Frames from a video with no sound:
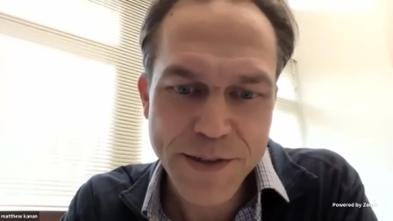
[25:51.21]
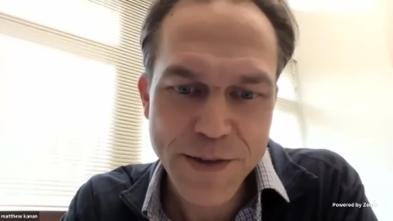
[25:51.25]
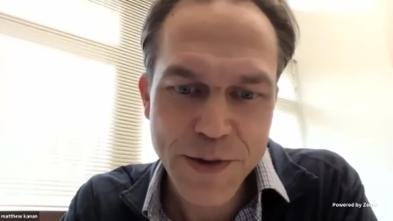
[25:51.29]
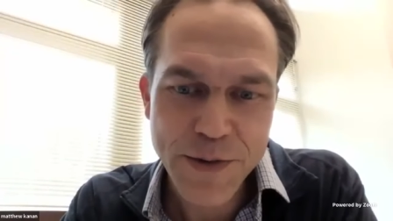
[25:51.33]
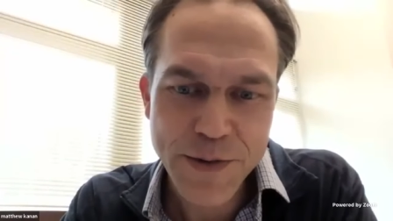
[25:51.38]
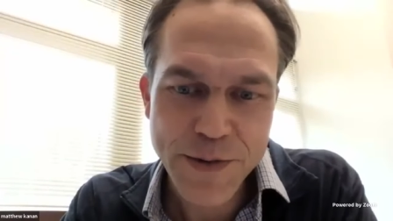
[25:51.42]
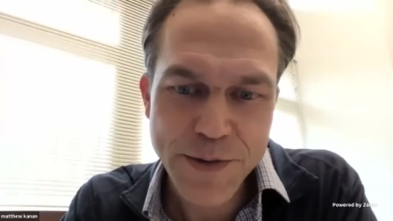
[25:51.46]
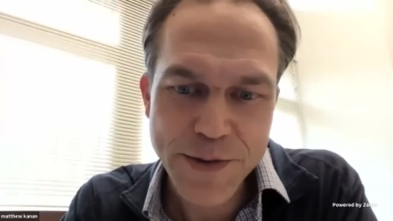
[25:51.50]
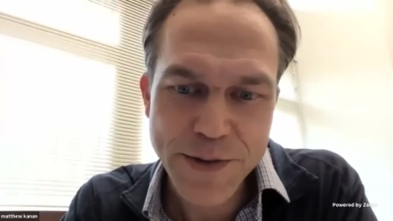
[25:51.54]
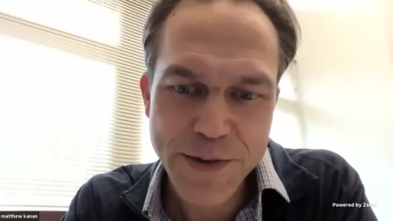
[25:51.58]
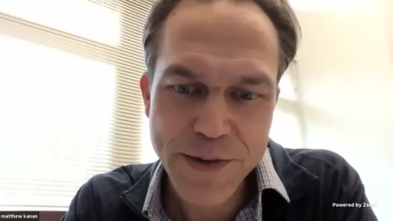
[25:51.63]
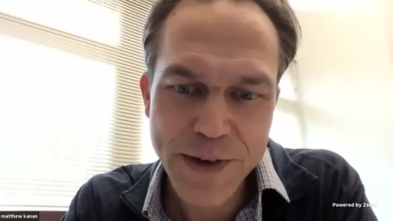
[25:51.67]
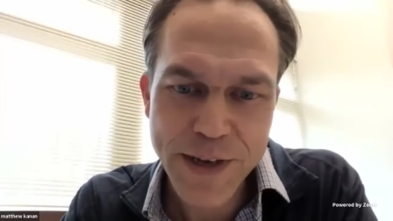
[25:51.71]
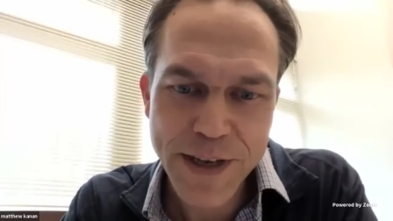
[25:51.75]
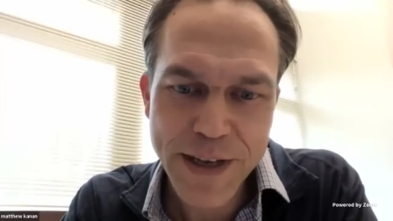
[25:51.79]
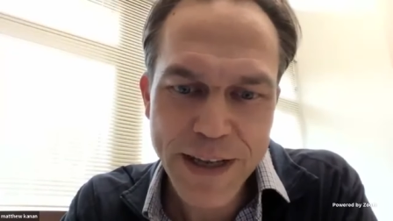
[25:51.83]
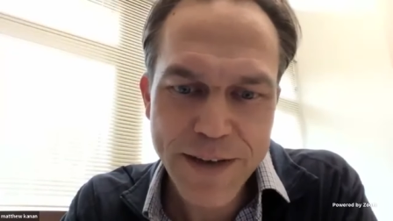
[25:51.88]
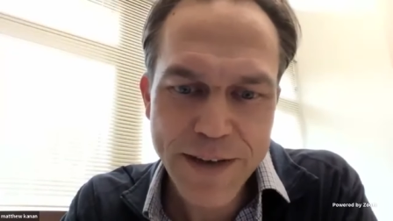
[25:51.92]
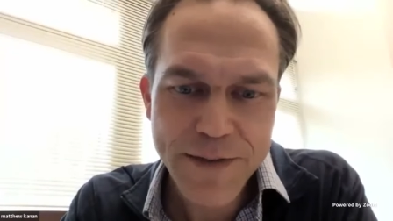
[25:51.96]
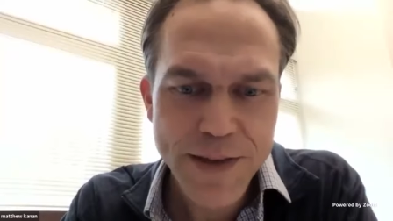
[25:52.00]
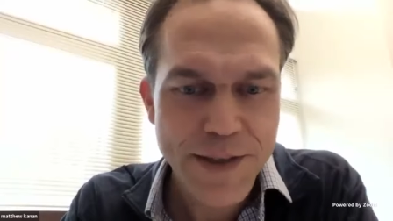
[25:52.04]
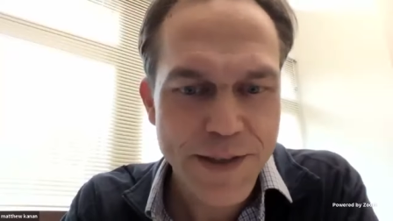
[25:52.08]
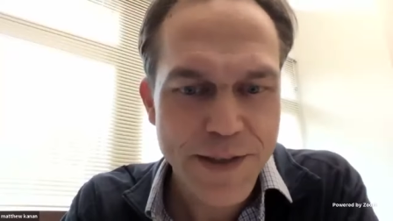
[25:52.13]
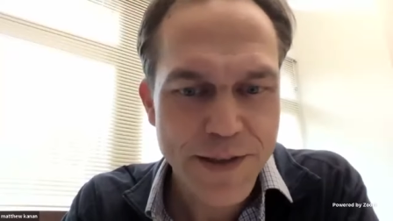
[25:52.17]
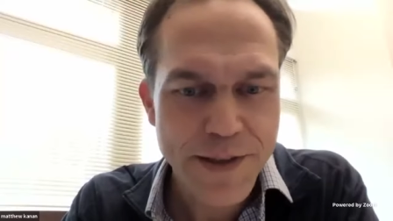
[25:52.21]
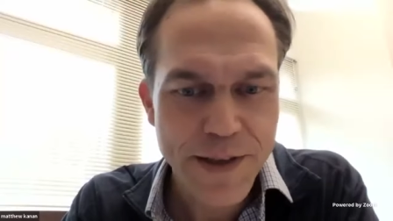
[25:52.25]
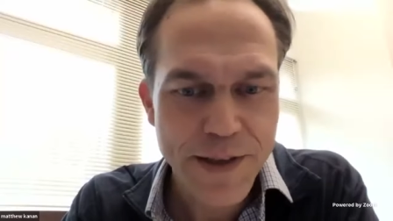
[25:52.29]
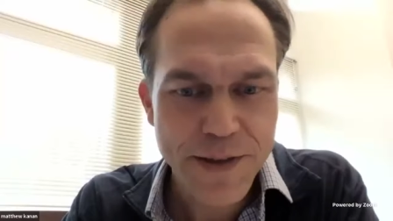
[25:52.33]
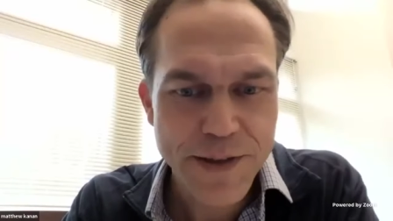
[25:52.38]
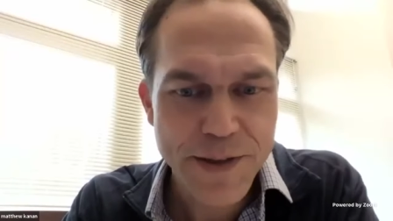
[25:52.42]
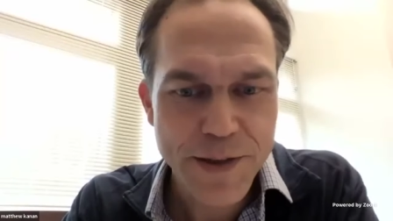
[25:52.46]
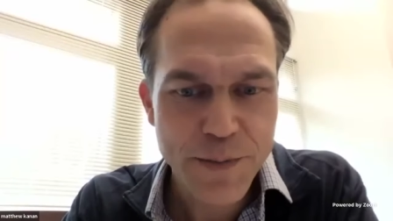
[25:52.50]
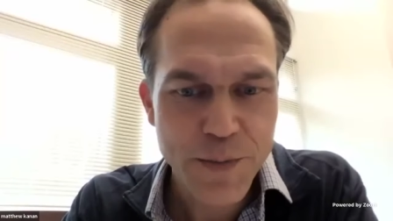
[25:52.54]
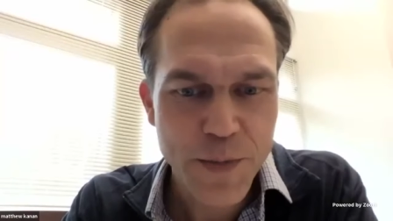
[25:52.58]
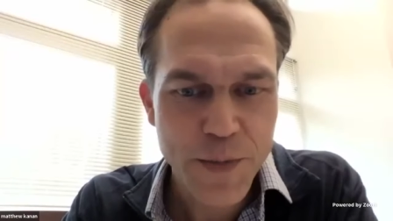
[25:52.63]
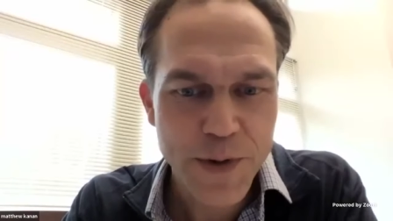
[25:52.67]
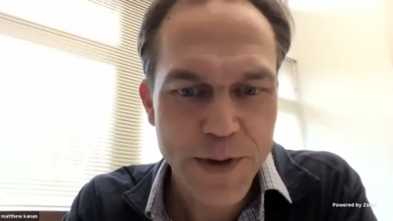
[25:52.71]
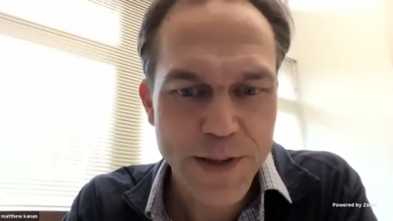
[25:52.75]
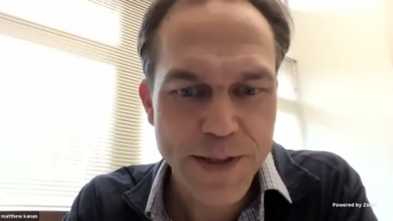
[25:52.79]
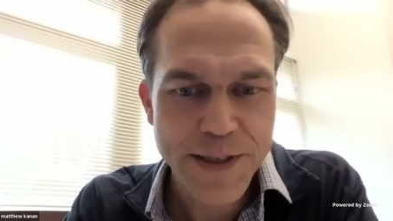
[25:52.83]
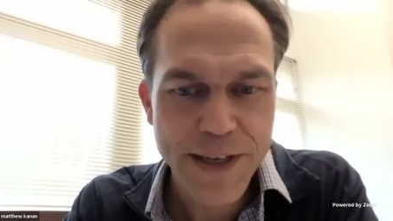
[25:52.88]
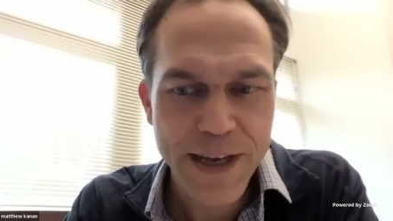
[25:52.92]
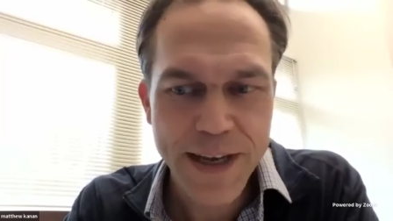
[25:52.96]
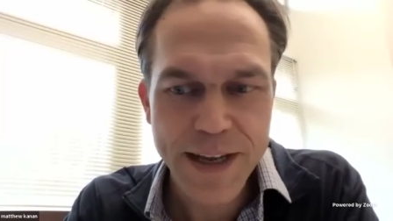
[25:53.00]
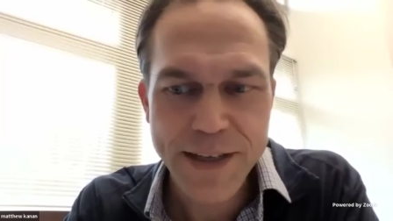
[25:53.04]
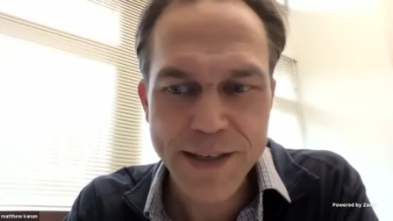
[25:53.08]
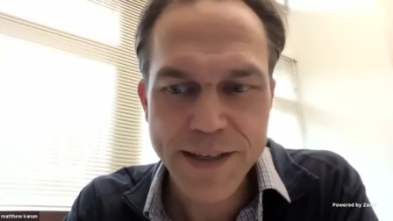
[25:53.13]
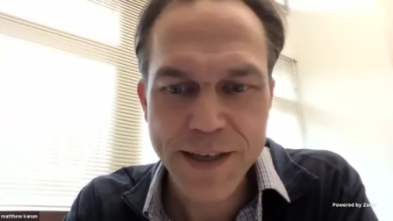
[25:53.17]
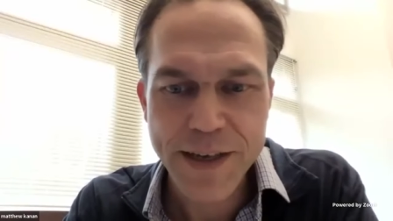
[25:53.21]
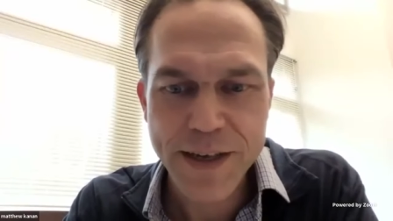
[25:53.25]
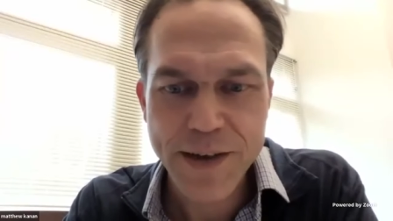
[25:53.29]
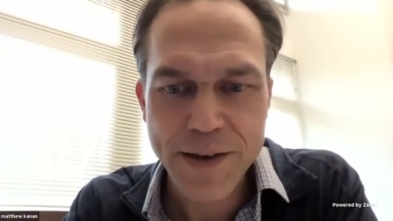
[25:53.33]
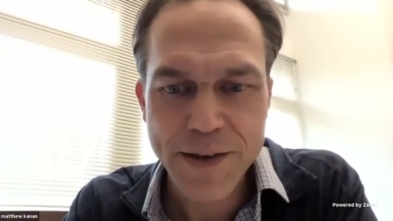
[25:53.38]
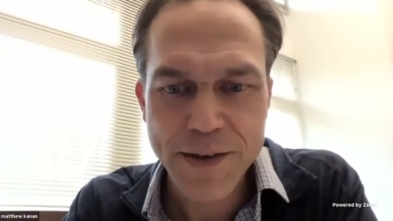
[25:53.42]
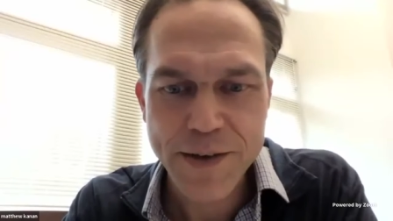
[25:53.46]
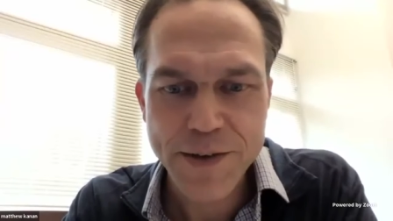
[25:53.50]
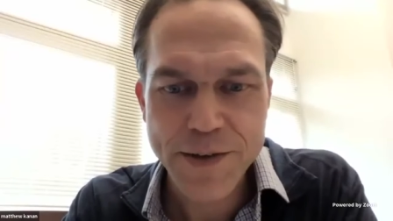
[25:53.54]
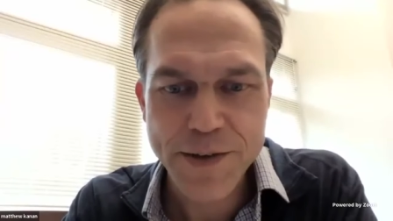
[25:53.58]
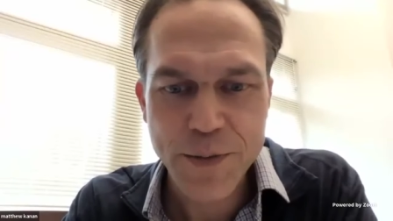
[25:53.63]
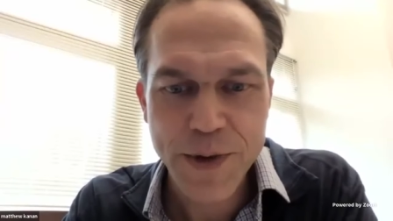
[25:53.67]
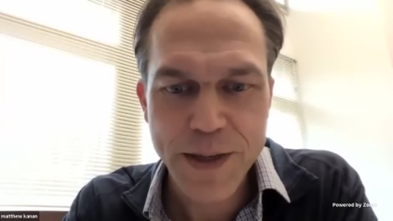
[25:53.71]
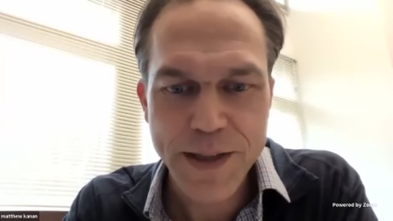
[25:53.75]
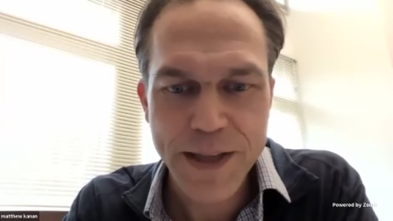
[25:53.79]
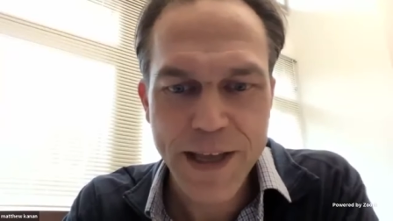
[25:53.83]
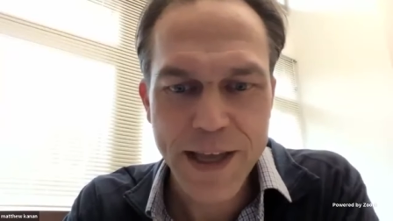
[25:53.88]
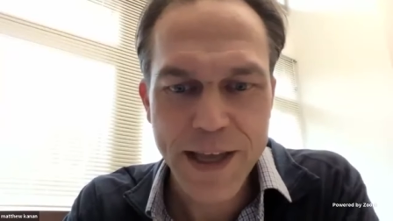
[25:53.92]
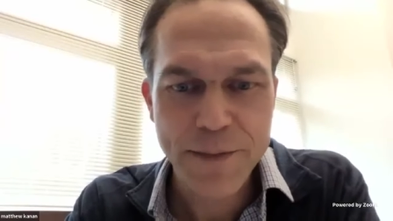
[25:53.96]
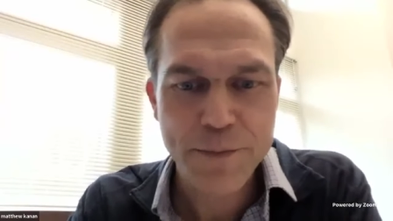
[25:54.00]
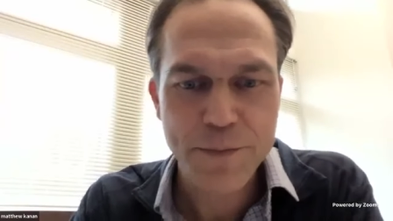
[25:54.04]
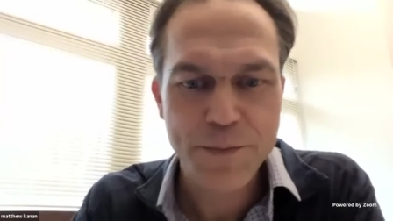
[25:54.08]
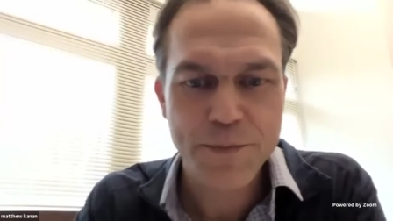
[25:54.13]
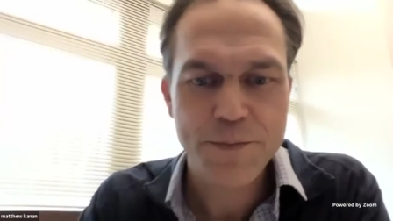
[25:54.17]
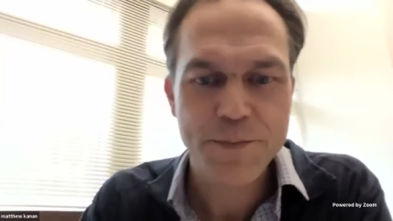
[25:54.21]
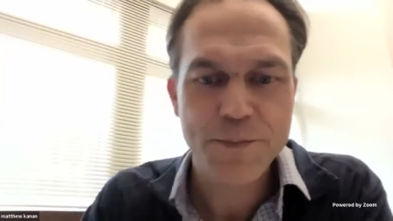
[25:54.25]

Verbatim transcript: So, so can you give us some more insight into to what that